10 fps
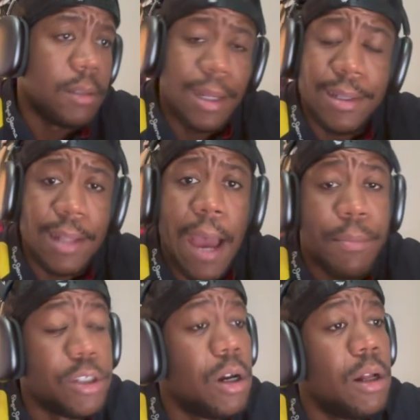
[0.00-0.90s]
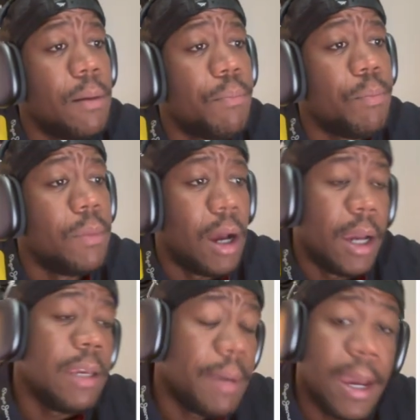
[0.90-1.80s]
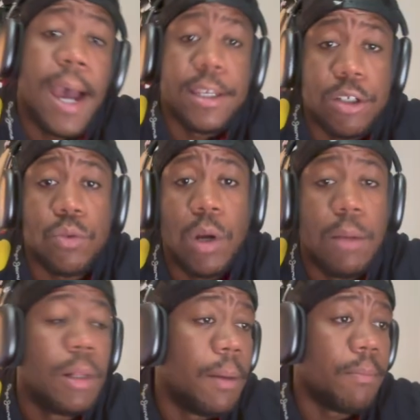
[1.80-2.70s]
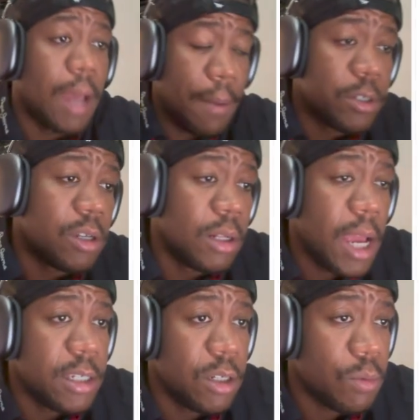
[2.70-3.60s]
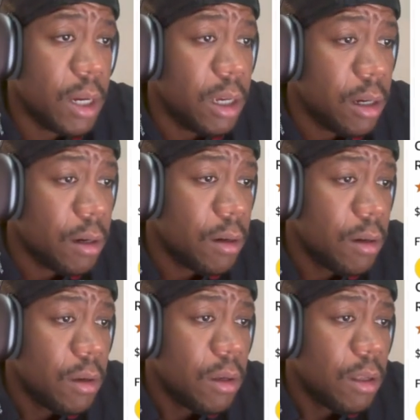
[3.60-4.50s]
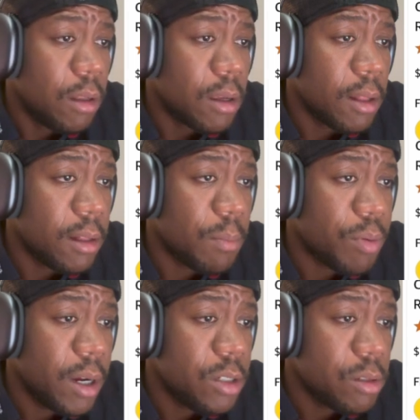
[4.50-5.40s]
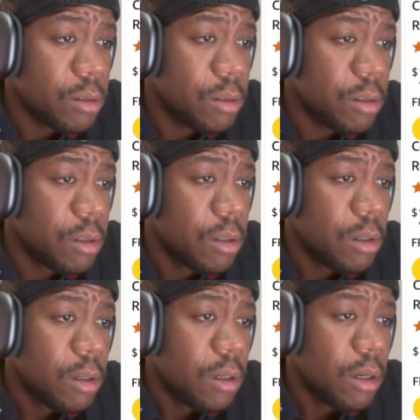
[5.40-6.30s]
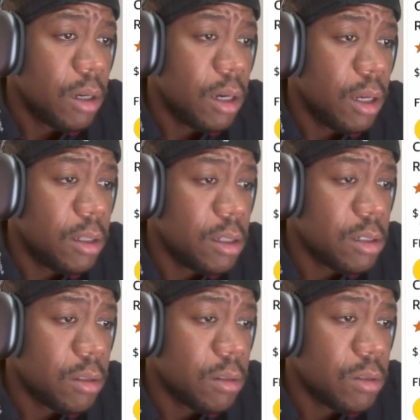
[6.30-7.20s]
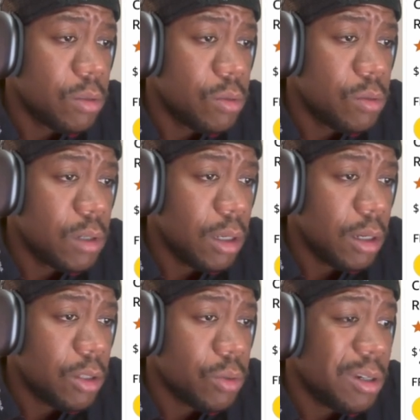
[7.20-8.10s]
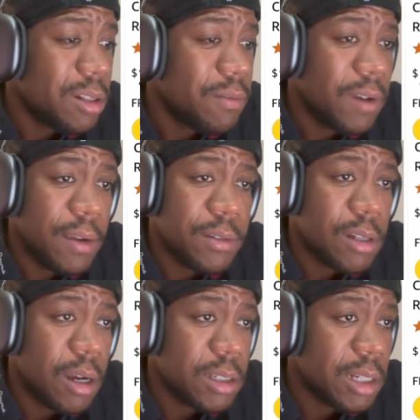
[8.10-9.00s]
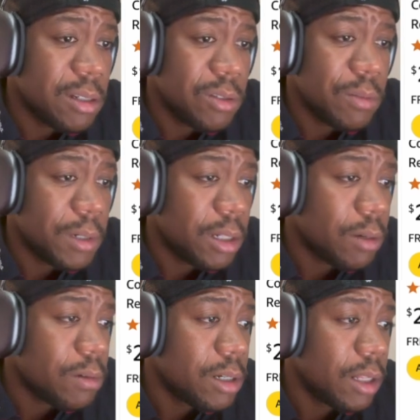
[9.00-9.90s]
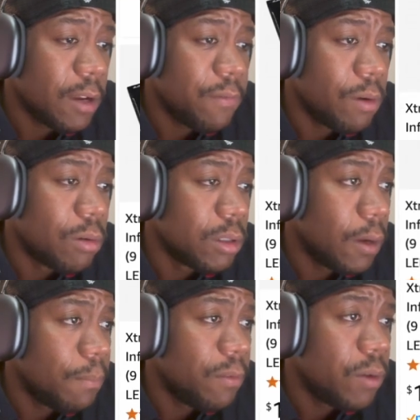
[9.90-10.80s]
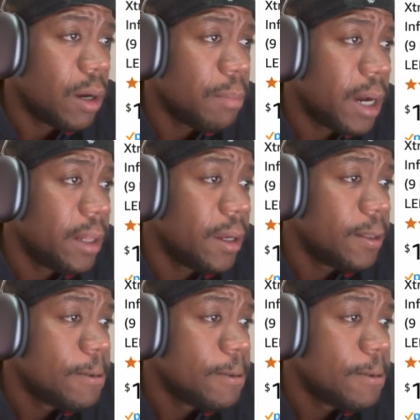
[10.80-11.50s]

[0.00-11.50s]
and Amazon, eBay has as well, but Amazon has it right here. Looking at the price, and doesn't look too 3 out of 5 stars. I don't know, man. I want like 4 and up before I buy that.